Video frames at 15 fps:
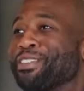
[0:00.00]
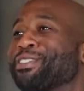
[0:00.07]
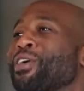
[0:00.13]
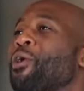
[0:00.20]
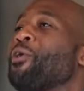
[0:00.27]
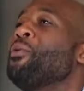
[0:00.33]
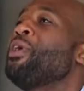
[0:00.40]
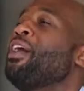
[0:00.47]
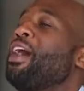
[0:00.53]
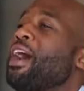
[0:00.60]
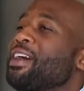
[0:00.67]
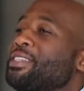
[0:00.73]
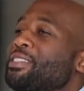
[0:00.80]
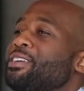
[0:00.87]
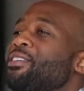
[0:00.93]
So
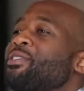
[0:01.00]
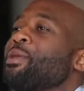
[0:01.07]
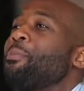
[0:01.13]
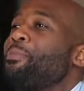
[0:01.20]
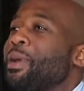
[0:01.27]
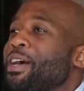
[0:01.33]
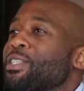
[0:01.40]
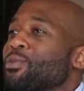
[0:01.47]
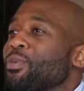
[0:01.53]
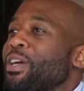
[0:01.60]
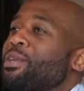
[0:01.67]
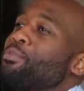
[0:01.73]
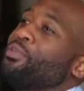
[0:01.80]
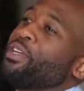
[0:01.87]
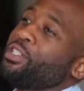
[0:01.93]
I said the best way
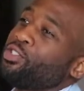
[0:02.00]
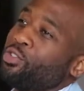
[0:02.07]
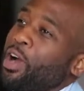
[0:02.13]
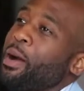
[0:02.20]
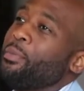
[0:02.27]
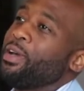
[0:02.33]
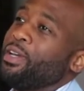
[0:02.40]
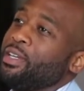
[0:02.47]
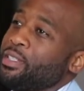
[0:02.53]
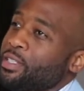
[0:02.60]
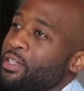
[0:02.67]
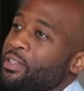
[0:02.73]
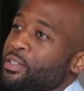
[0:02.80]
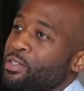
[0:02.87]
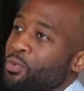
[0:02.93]
to bring drama
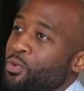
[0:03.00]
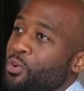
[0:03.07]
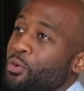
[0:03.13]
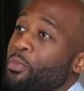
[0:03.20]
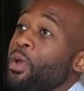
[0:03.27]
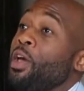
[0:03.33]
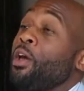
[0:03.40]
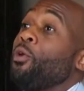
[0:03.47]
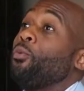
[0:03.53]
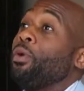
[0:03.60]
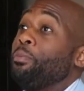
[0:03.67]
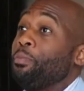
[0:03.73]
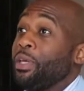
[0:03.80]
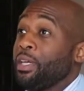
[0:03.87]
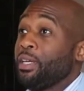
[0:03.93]
into this room
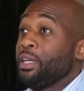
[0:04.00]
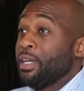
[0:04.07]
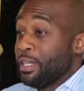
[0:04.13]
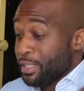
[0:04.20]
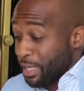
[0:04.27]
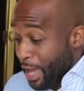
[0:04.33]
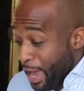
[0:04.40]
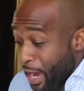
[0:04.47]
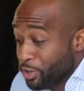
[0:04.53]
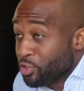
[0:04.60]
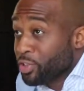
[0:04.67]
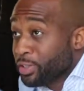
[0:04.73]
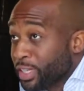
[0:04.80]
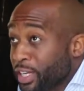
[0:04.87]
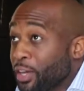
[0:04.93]
would be to
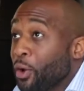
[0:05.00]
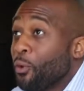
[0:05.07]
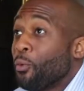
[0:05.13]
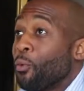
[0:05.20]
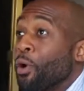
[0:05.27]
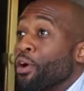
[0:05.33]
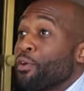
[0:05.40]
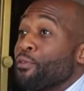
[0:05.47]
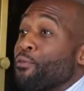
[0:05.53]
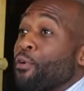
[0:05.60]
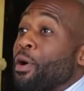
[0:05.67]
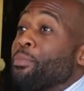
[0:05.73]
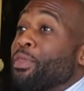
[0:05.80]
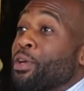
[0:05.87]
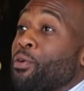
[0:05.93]
actually work
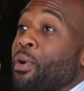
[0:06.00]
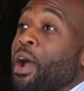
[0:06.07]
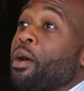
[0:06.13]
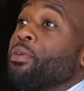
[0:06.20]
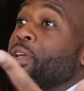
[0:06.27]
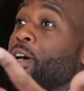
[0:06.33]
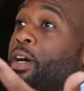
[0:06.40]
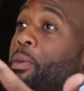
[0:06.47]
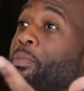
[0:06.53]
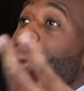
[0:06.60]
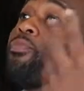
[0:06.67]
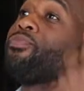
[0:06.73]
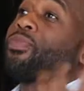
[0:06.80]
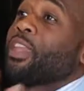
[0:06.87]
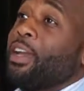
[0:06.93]
from the ground
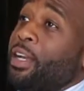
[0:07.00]
up.